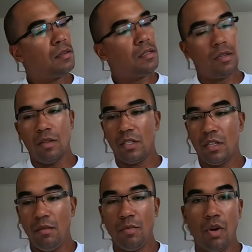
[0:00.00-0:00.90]
So let's
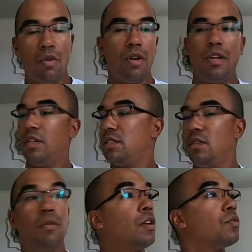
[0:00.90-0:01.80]
keep going and let's
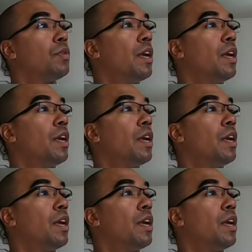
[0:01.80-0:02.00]
see what else we